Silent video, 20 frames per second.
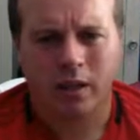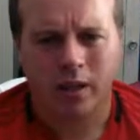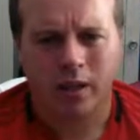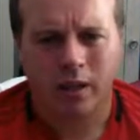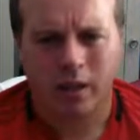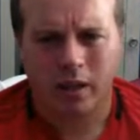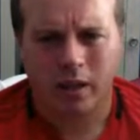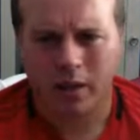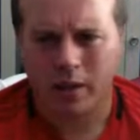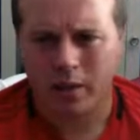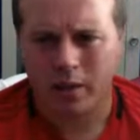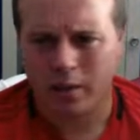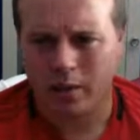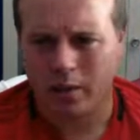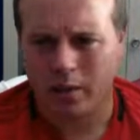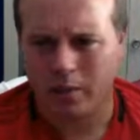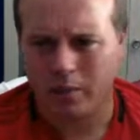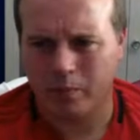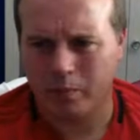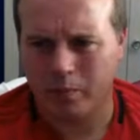
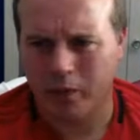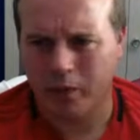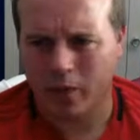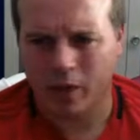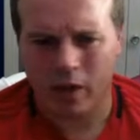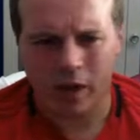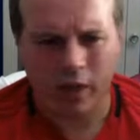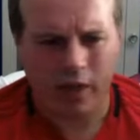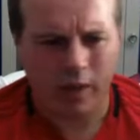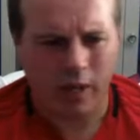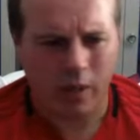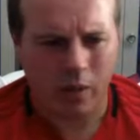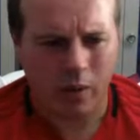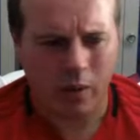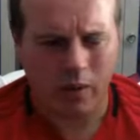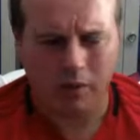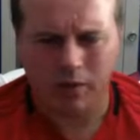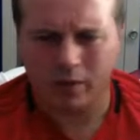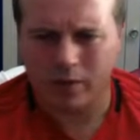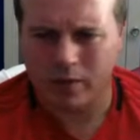United now are
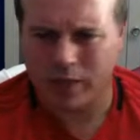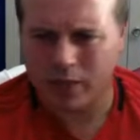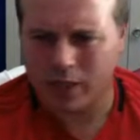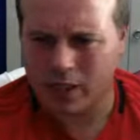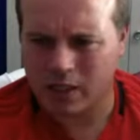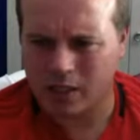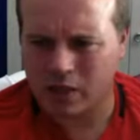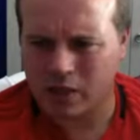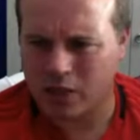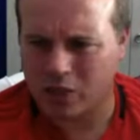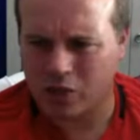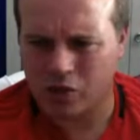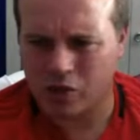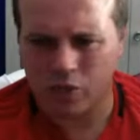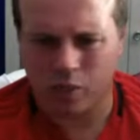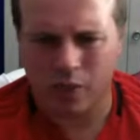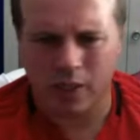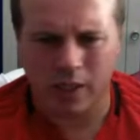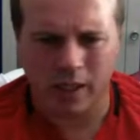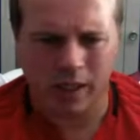in serious
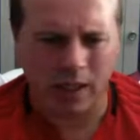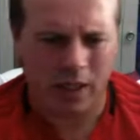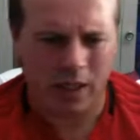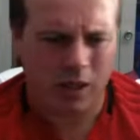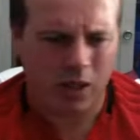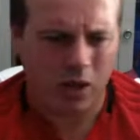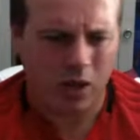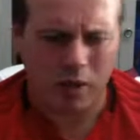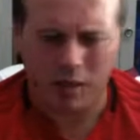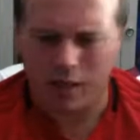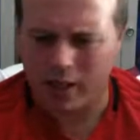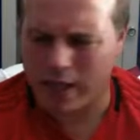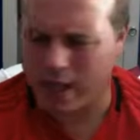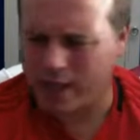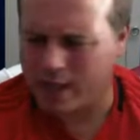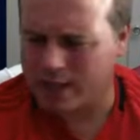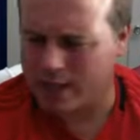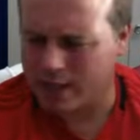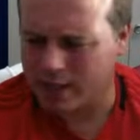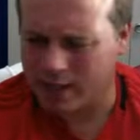trouble, and not in
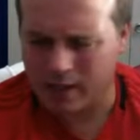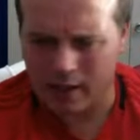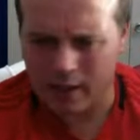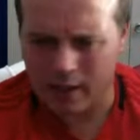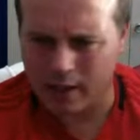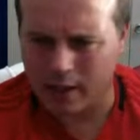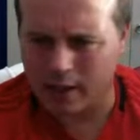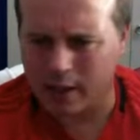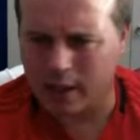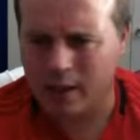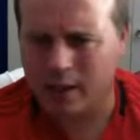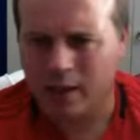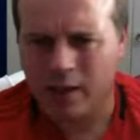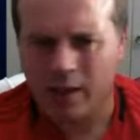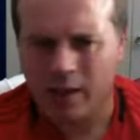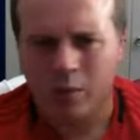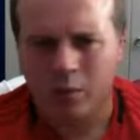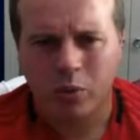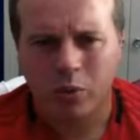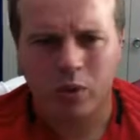regards to the league,
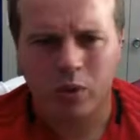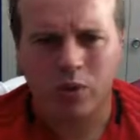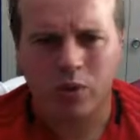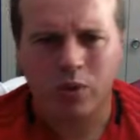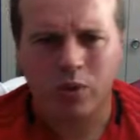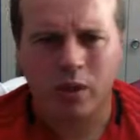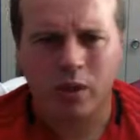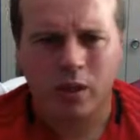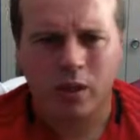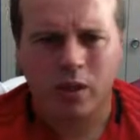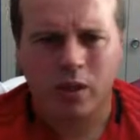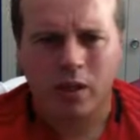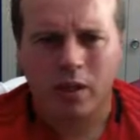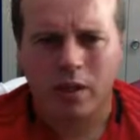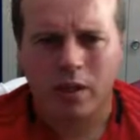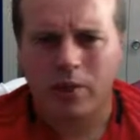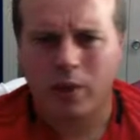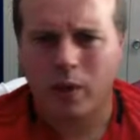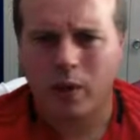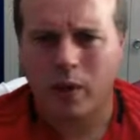but just
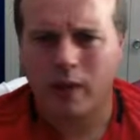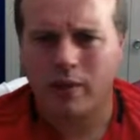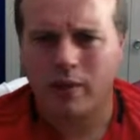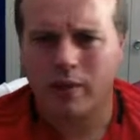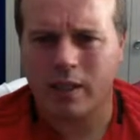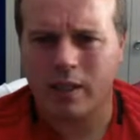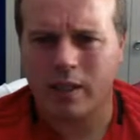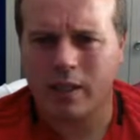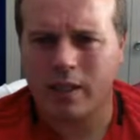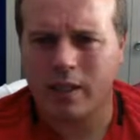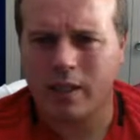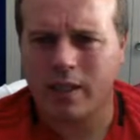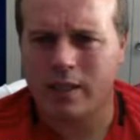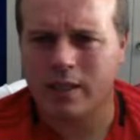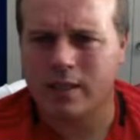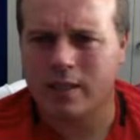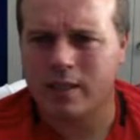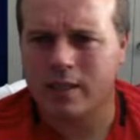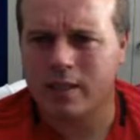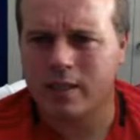if you have a
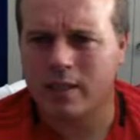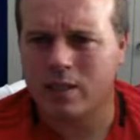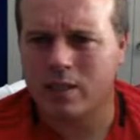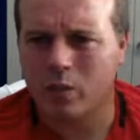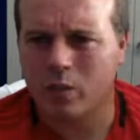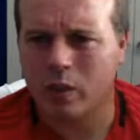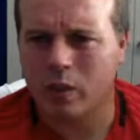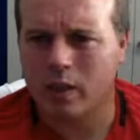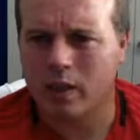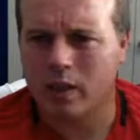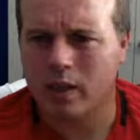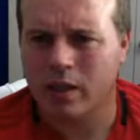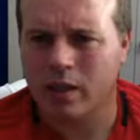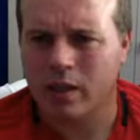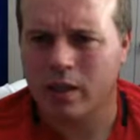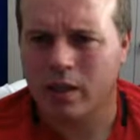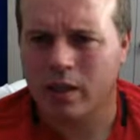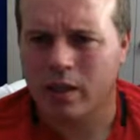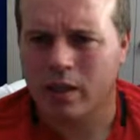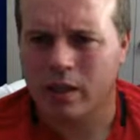league season where
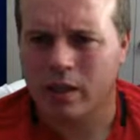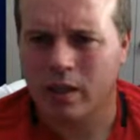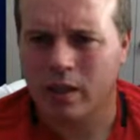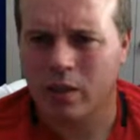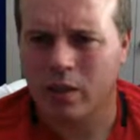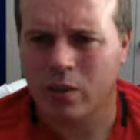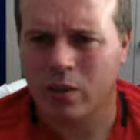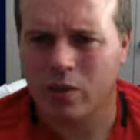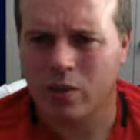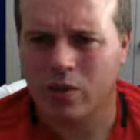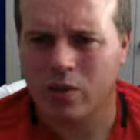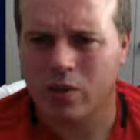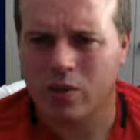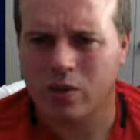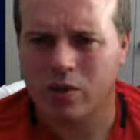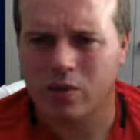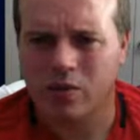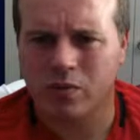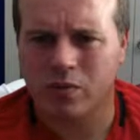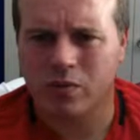
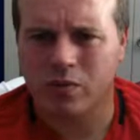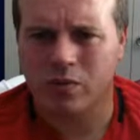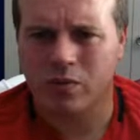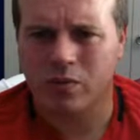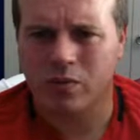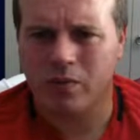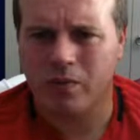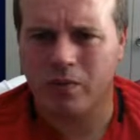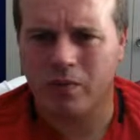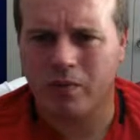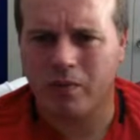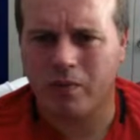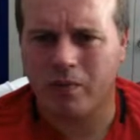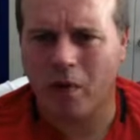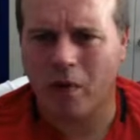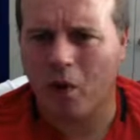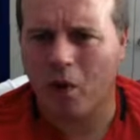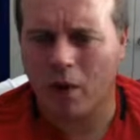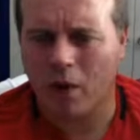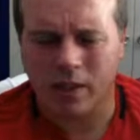there's
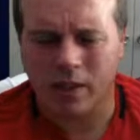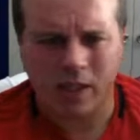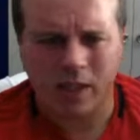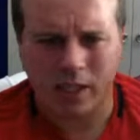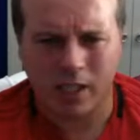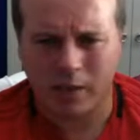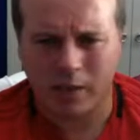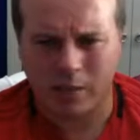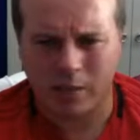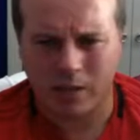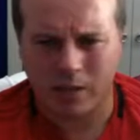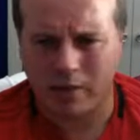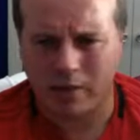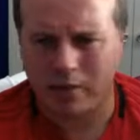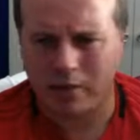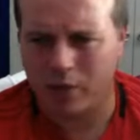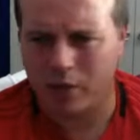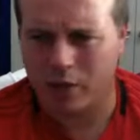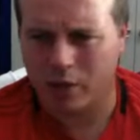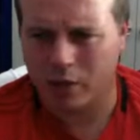all the teams are
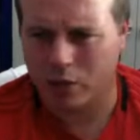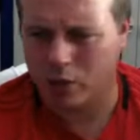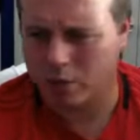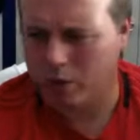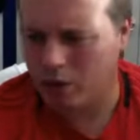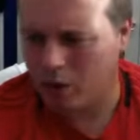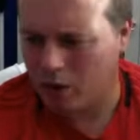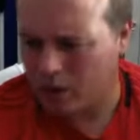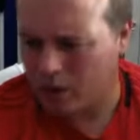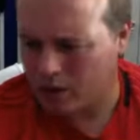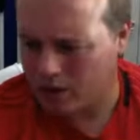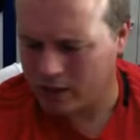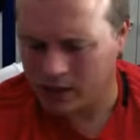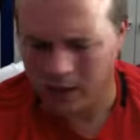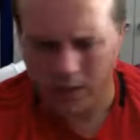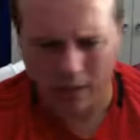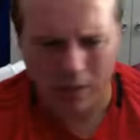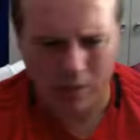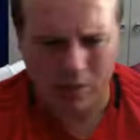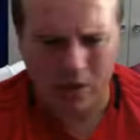fucking up, all the
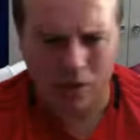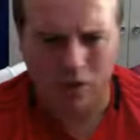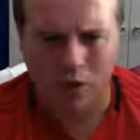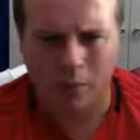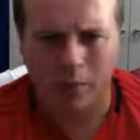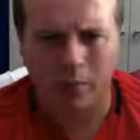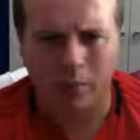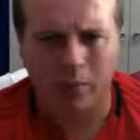teams are dropping